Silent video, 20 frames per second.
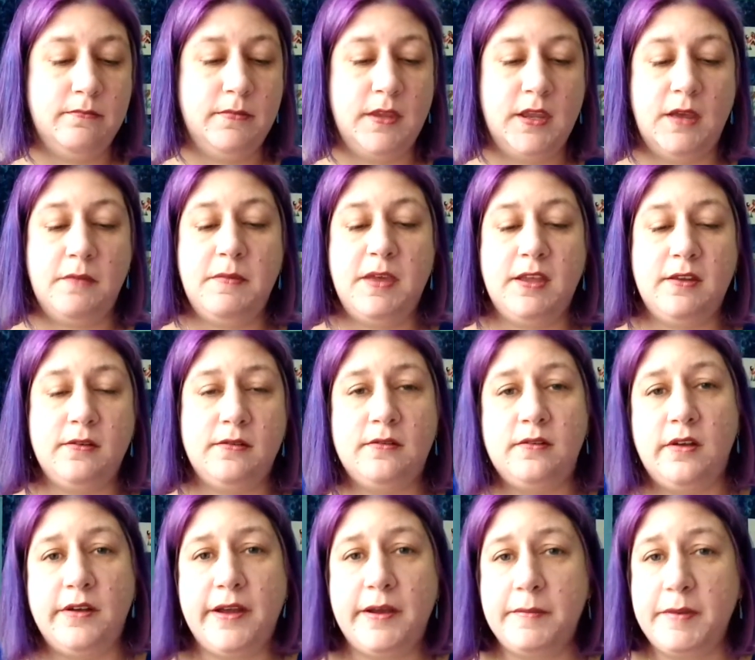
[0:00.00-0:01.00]
I mean,
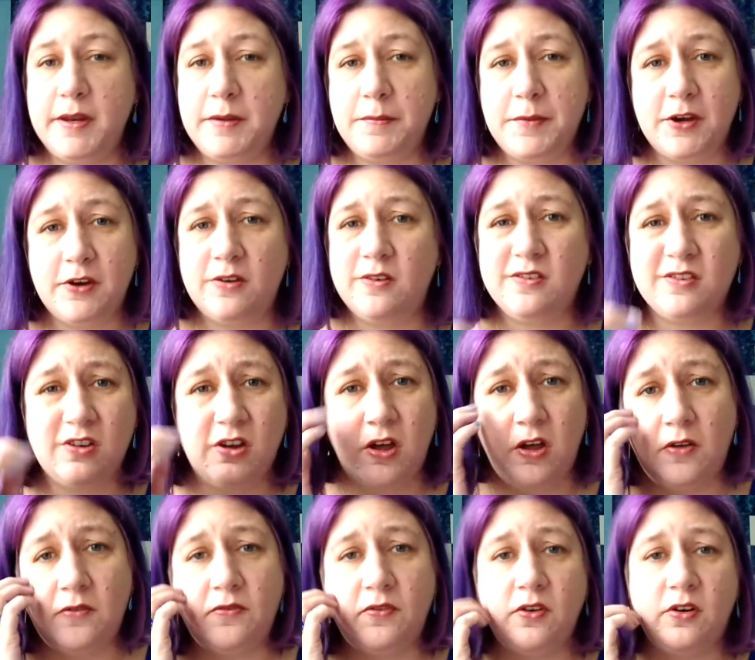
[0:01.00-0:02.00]
how many mirrors
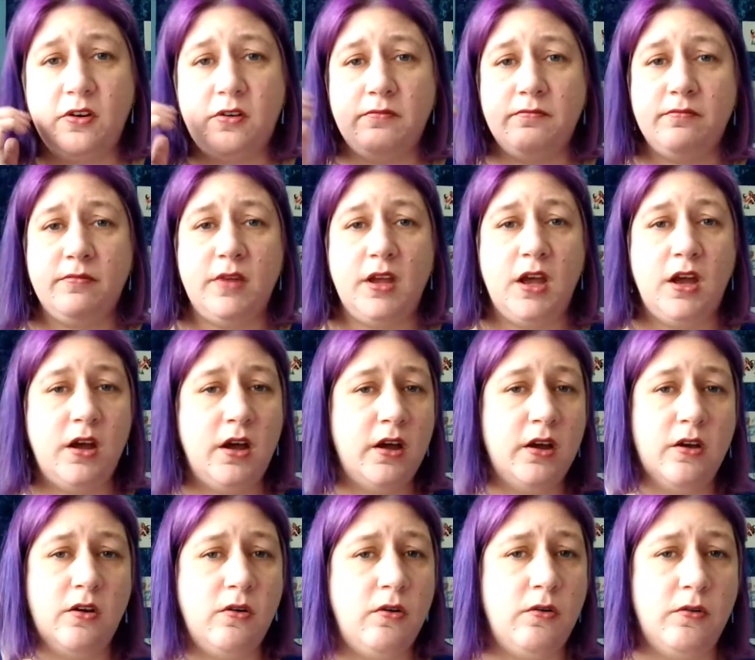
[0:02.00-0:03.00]
call for a
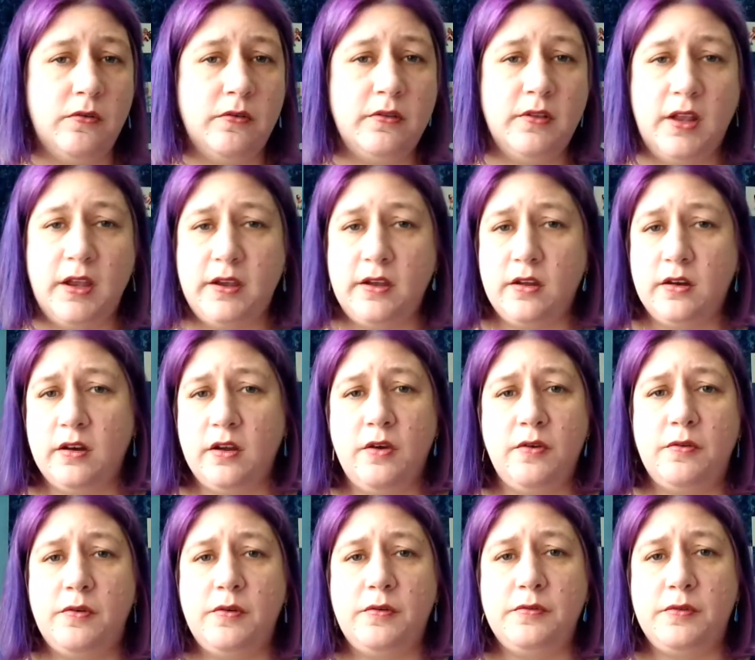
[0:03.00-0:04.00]
gold, like an
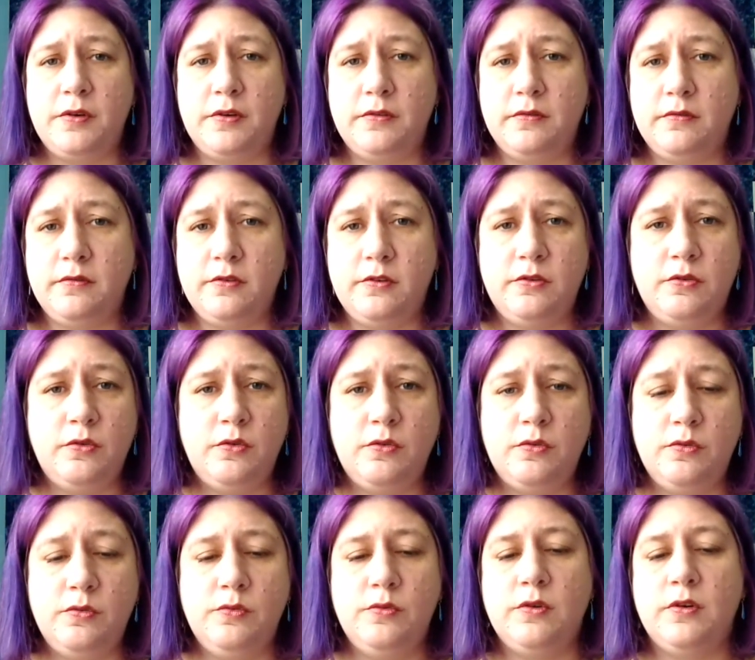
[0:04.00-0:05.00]

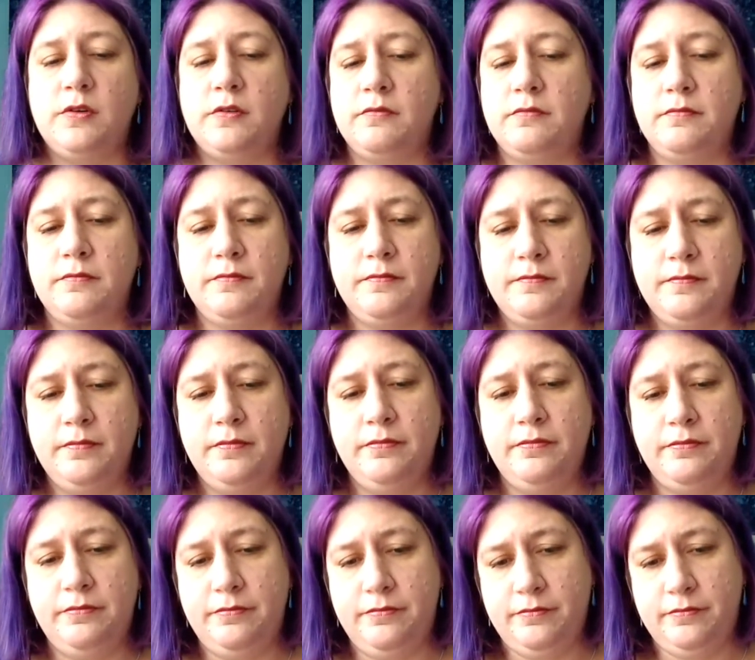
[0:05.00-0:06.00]
002 or
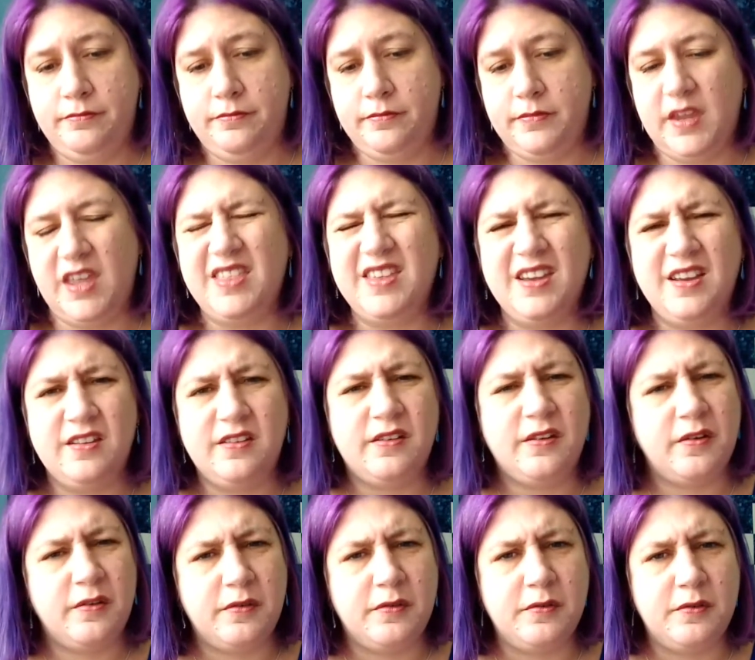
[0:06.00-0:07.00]
I think it's
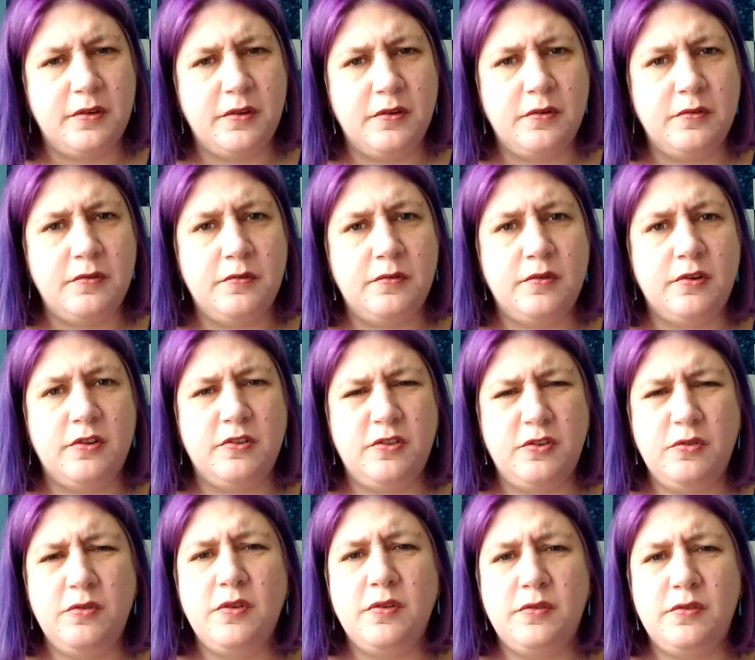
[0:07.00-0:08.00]
002 or
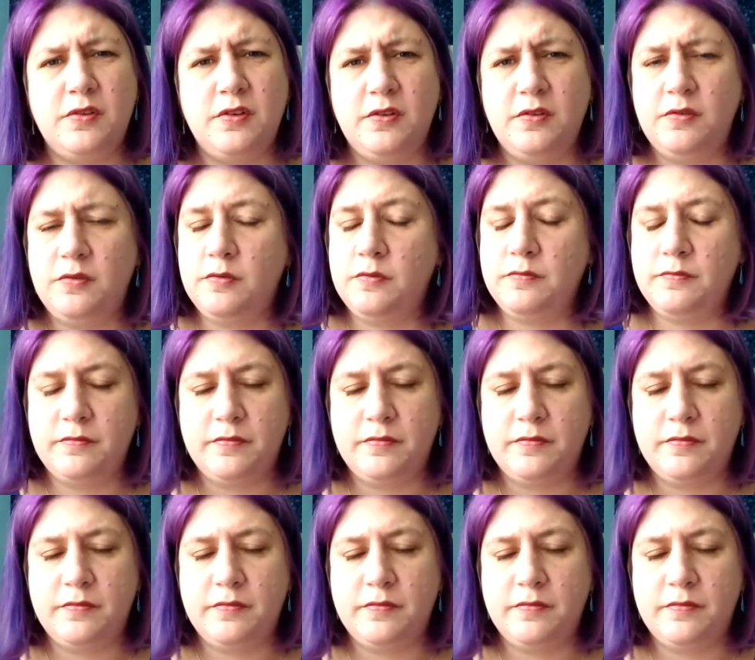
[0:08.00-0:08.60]
202,